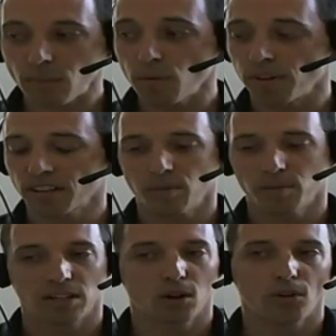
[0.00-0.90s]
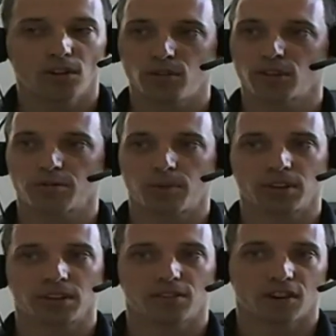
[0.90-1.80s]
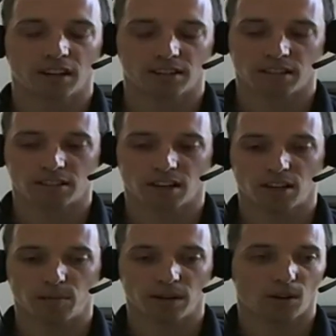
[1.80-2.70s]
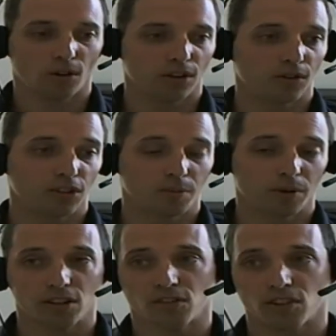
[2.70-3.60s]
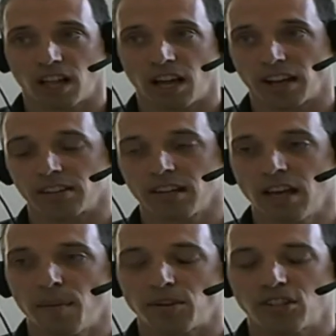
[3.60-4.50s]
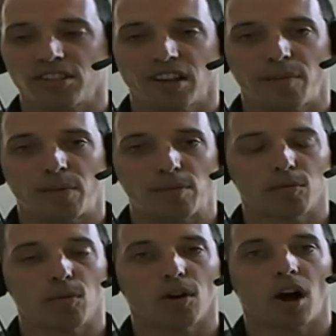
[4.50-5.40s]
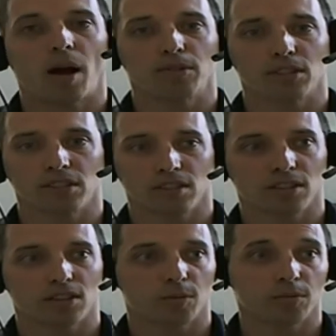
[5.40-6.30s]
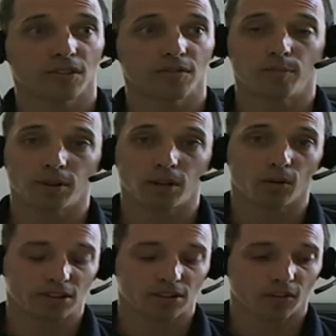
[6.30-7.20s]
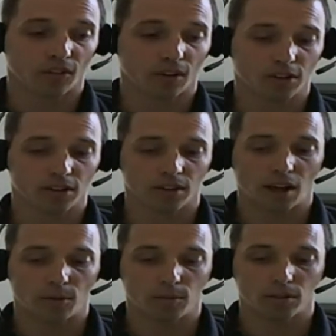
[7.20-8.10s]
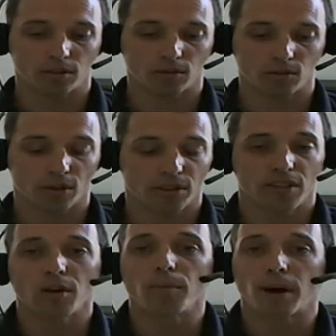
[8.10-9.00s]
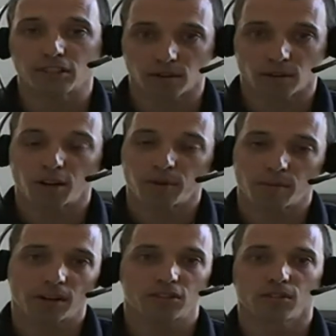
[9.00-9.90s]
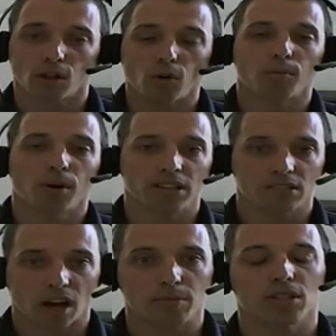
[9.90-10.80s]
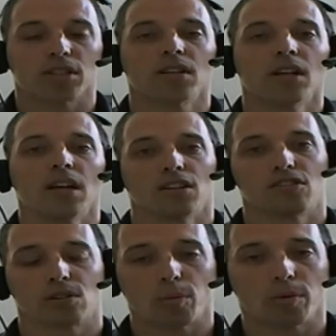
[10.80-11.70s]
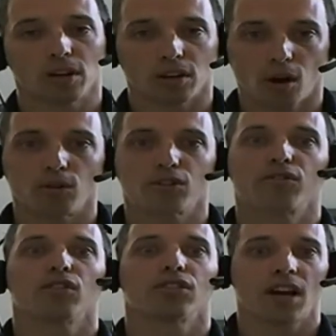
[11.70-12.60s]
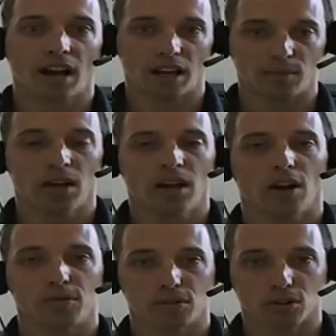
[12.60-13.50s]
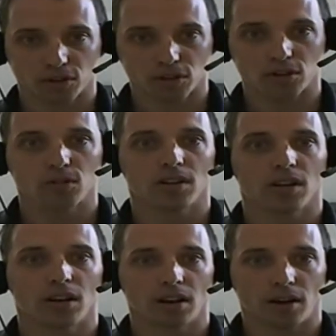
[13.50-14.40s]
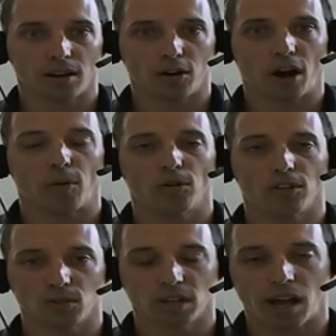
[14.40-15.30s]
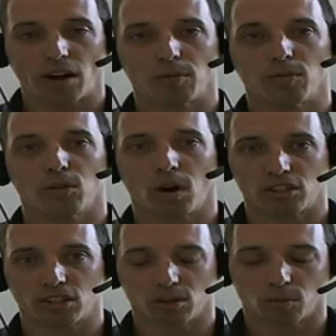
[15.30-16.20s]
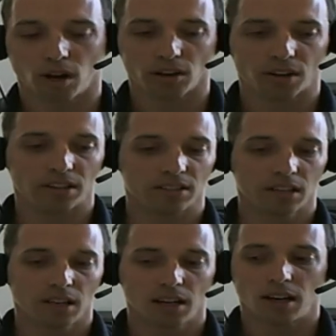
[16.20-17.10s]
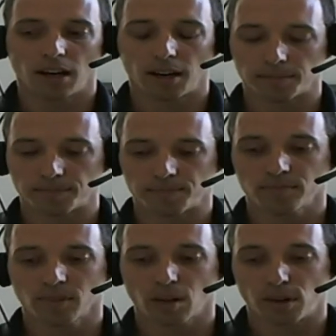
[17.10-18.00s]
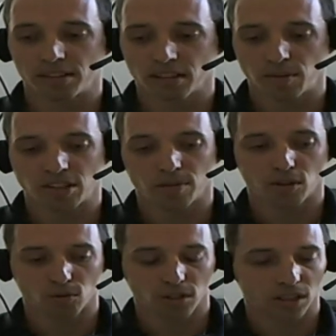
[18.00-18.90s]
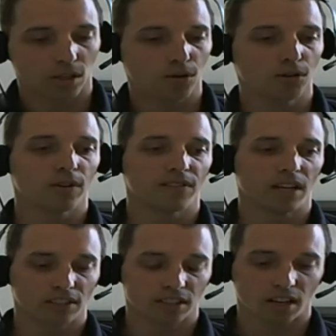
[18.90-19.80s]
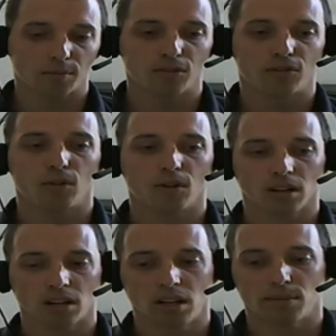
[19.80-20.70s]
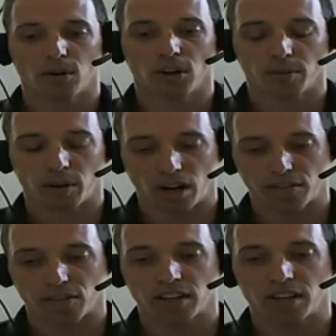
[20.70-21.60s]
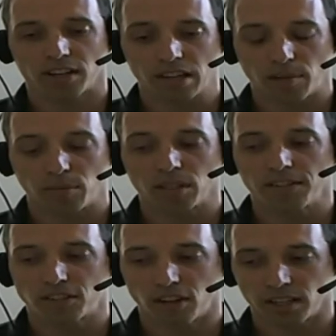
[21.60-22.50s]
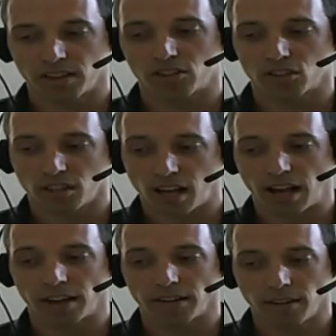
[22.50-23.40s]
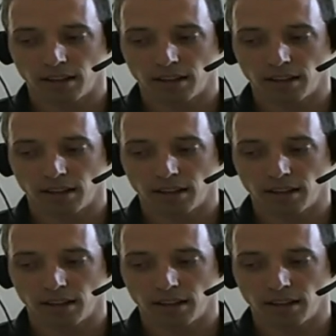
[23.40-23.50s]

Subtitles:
It's going to be a totally new experience for us. It's going to be a totally new experience for clients, but just to give people more options in terms of, what's allowable within their budget, right? It'll be a much lower priced option since there won't be a coach full time observing you and holding you accountable and watching your progress. But it's going to be something really cool. We've never done it before, but we're going to be offering it, I believe, starting this July.